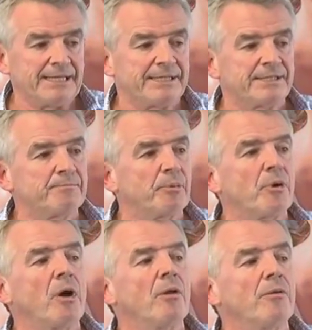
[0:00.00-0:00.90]
but on
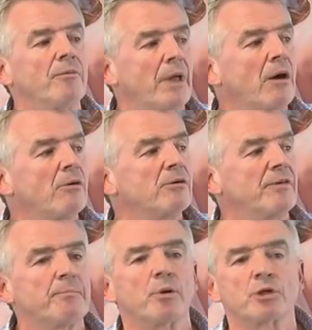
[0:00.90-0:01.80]
out of airports where we
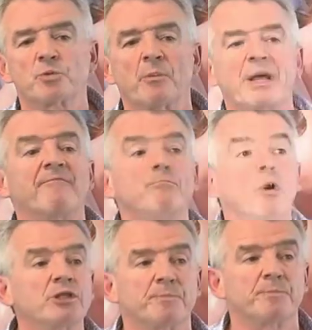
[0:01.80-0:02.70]
have multiple
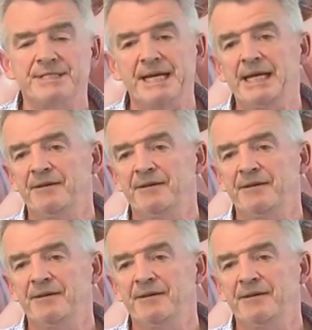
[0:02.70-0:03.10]
daily